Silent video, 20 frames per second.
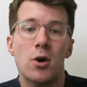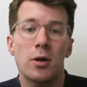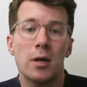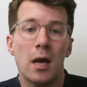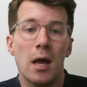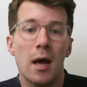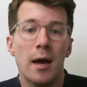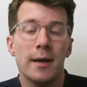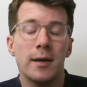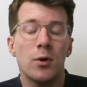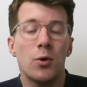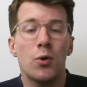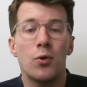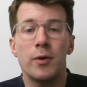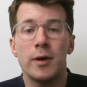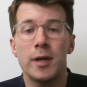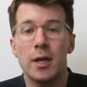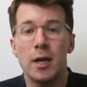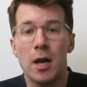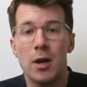online
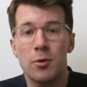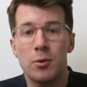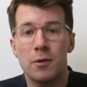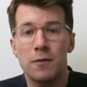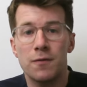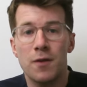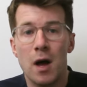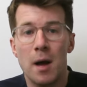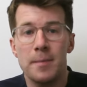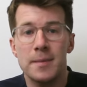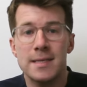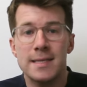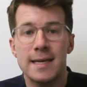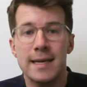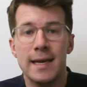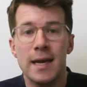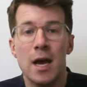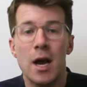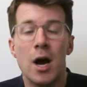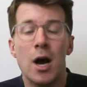or at your local
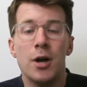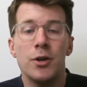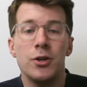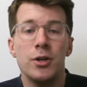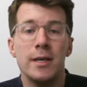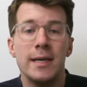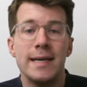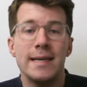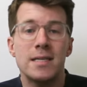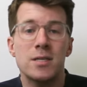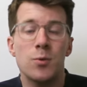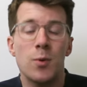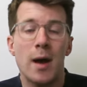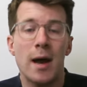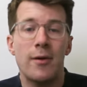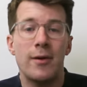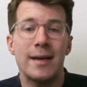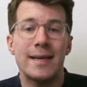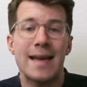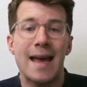pharmacy, and you need to
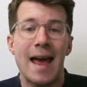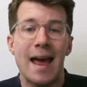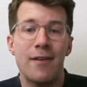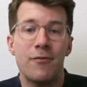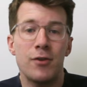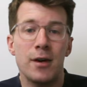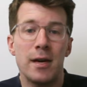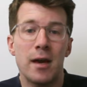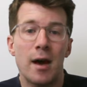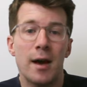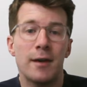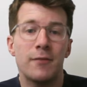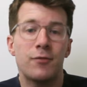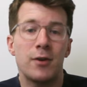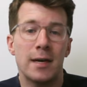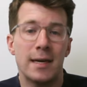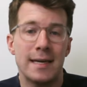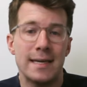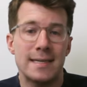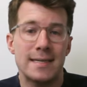wear it every night for
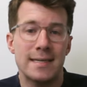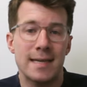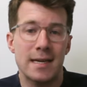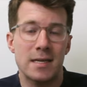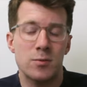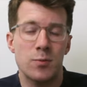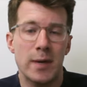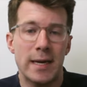at least 6